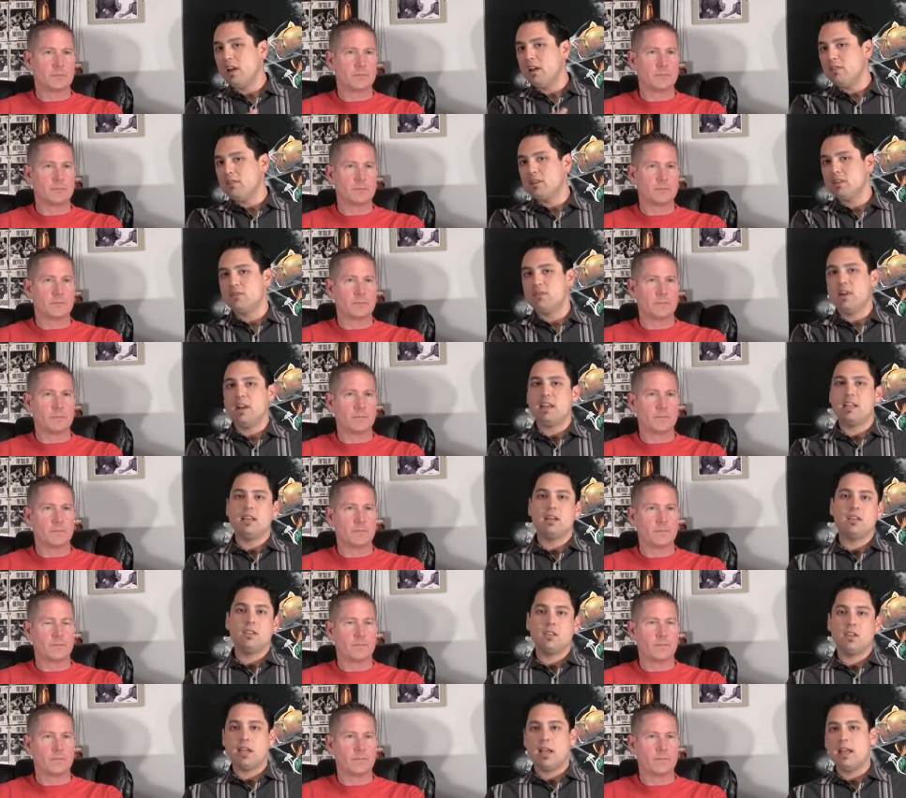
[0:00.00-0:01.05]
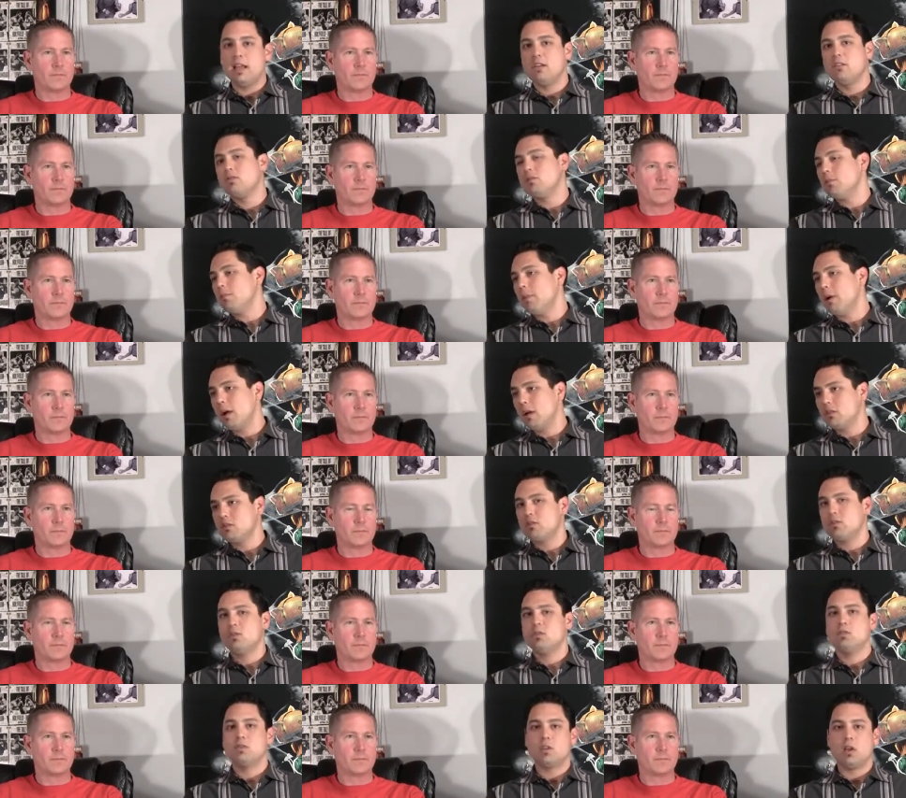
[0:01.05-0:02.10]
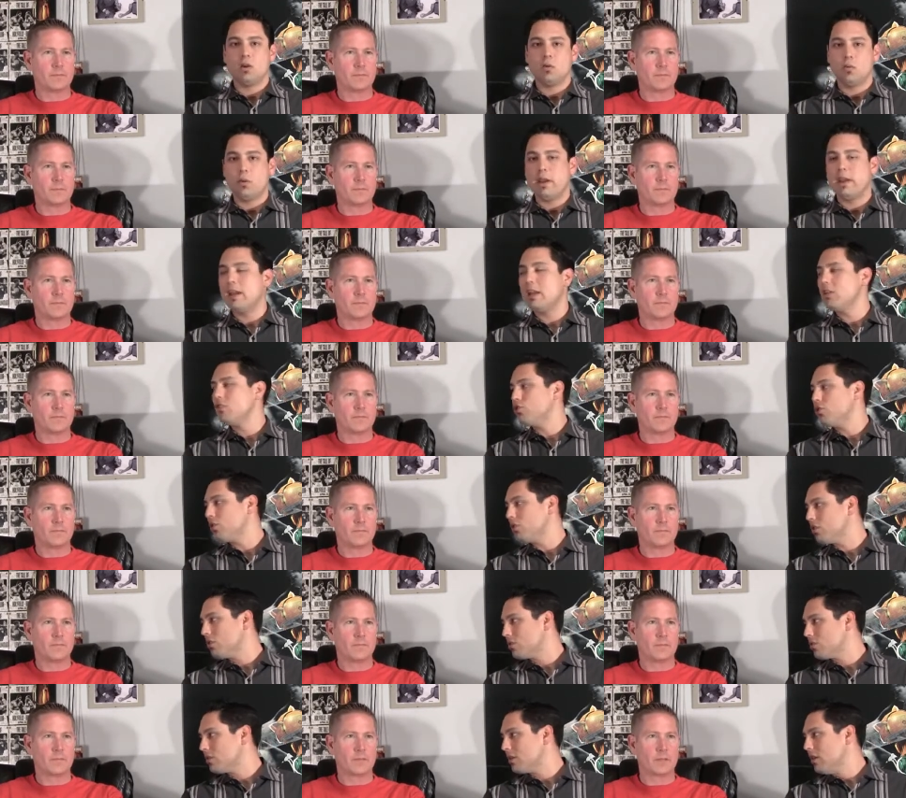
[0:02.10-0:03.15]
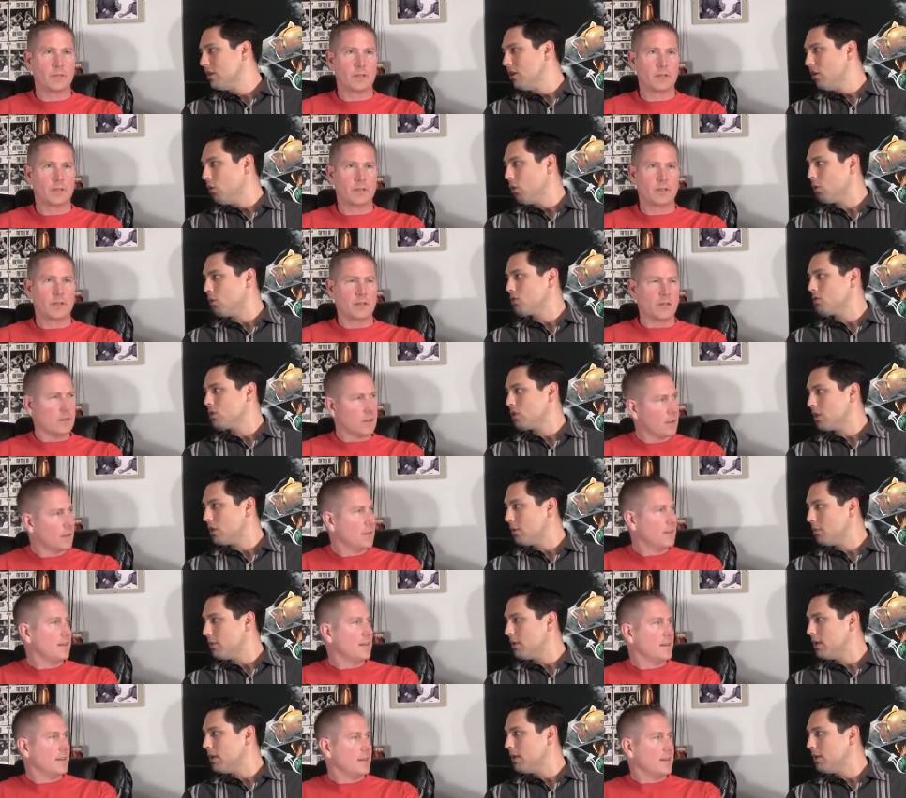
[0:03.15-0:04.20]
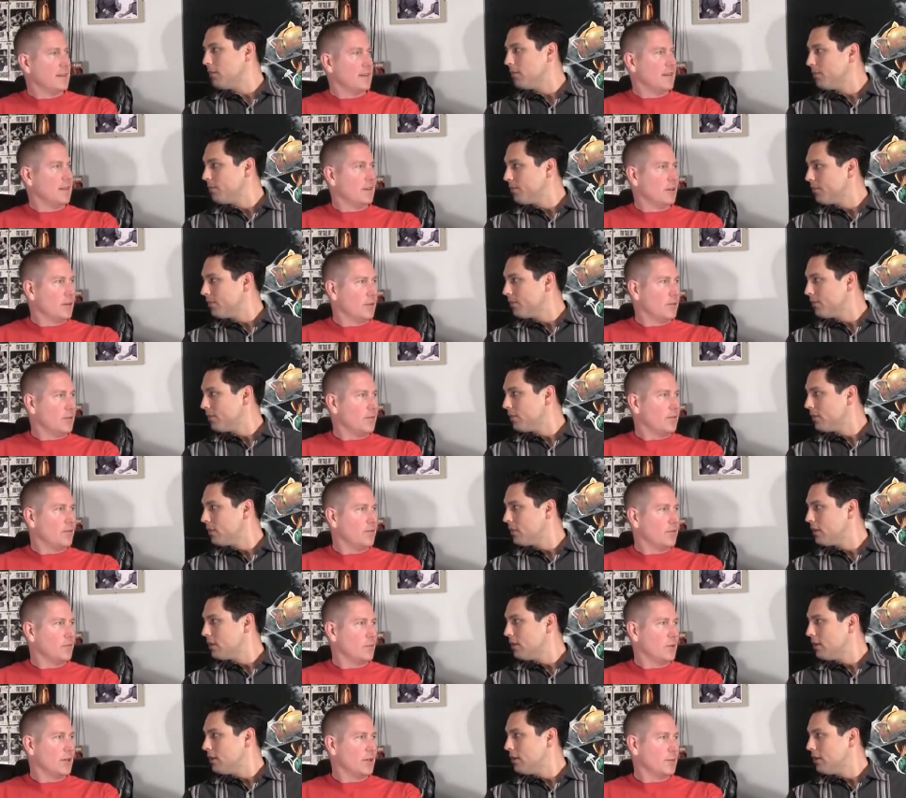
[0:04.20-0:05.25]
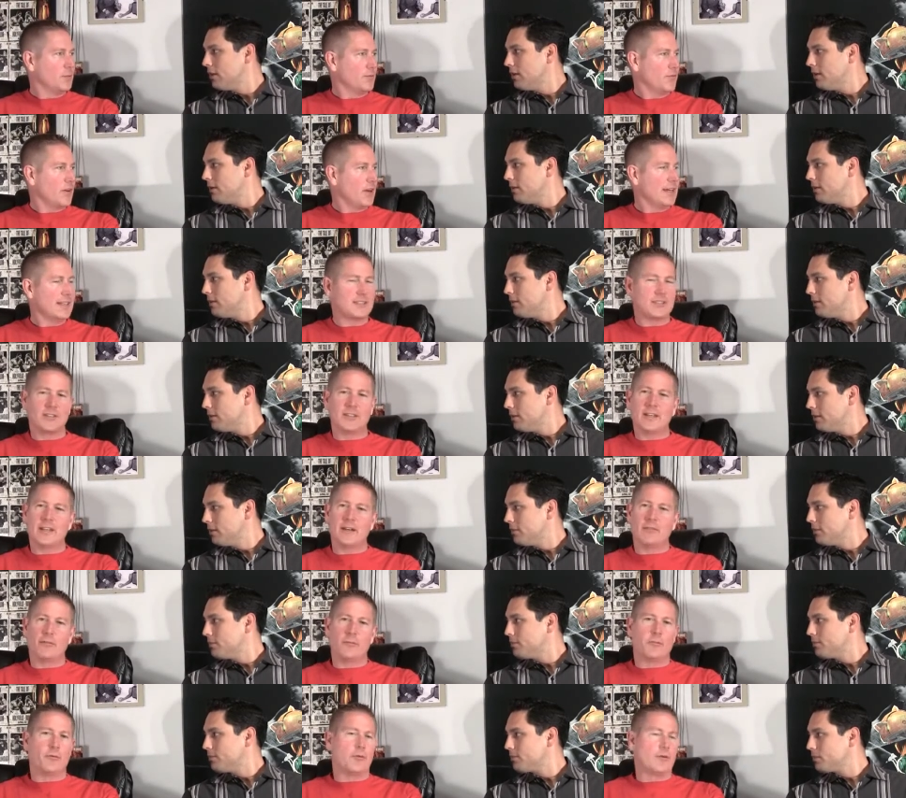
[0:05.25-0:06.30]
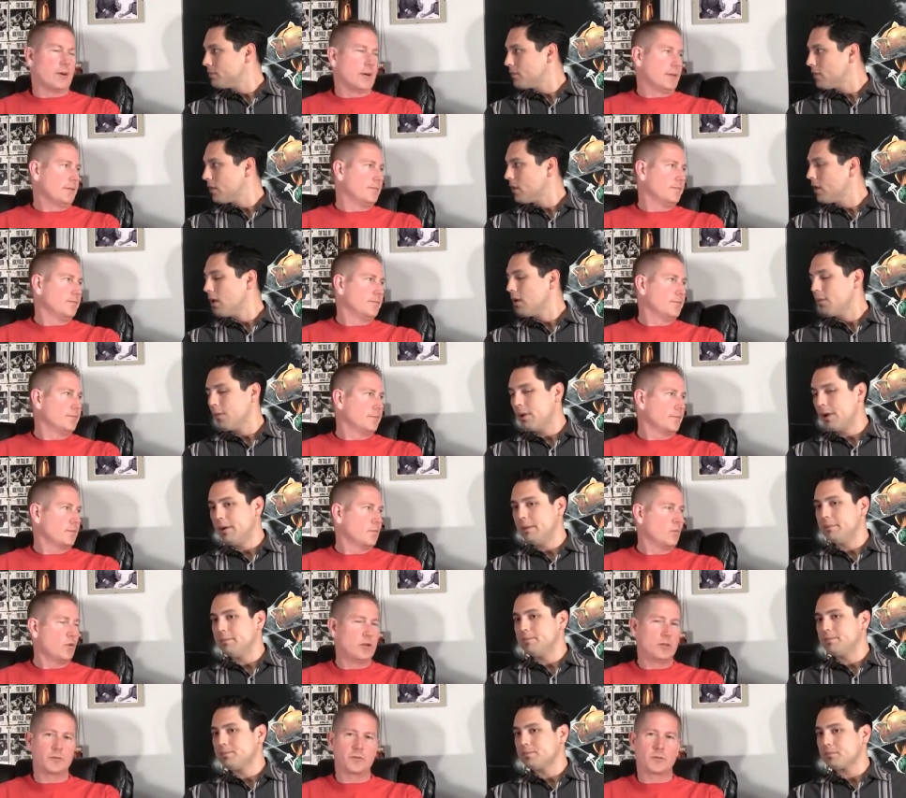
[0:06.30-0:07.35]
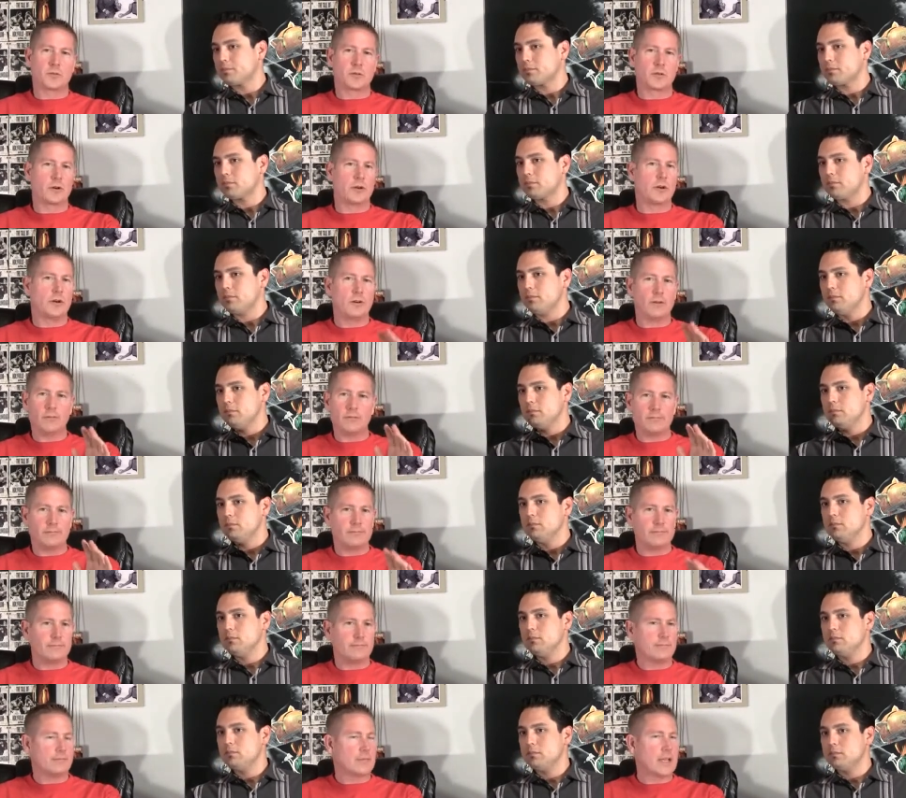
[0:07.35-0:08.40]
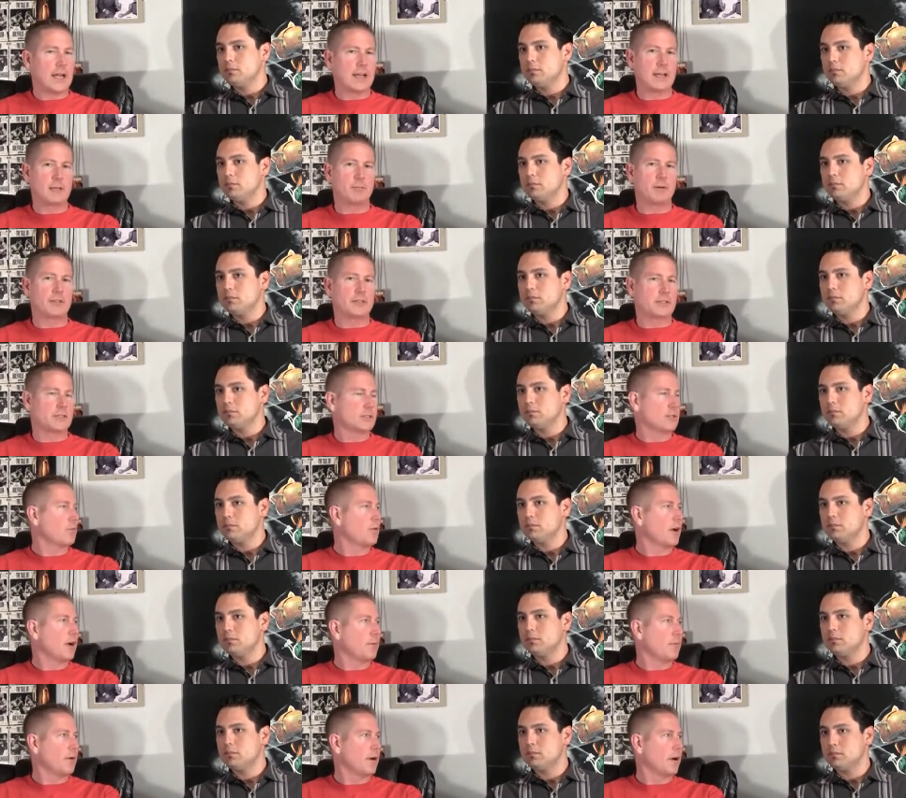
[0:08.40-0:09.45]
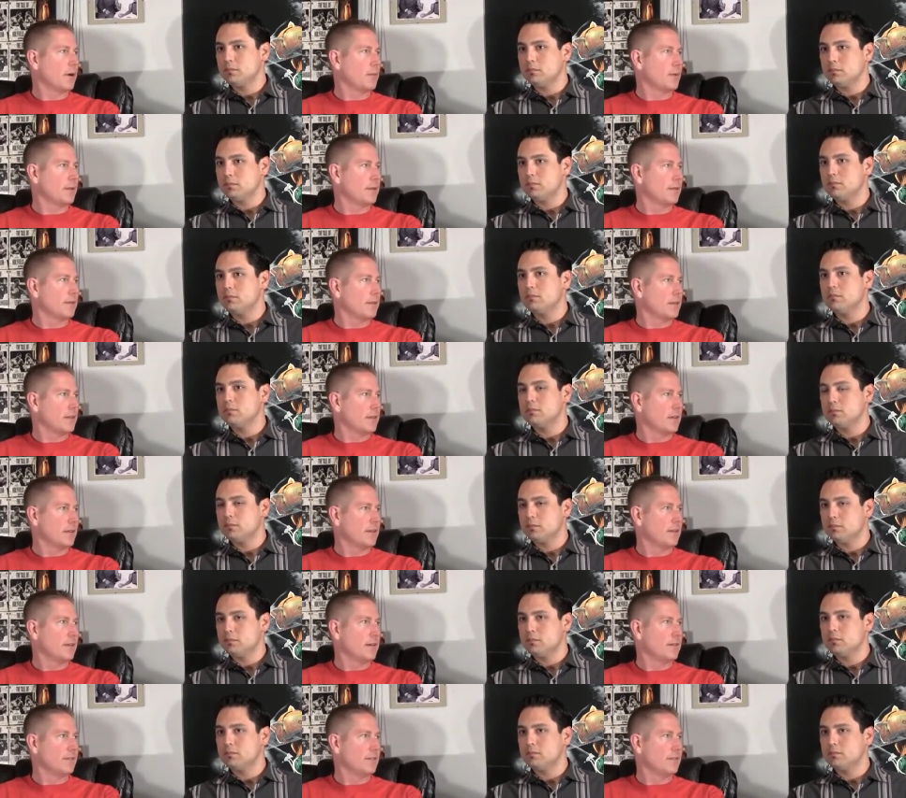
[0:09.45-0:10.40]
Speaker 1: fight if he's fighting another guy who's a boxer who's got range and just, or is it going to be who Williams fights
Speaker 2: are never boring. Right. Williams would throw 90 punches around probably, you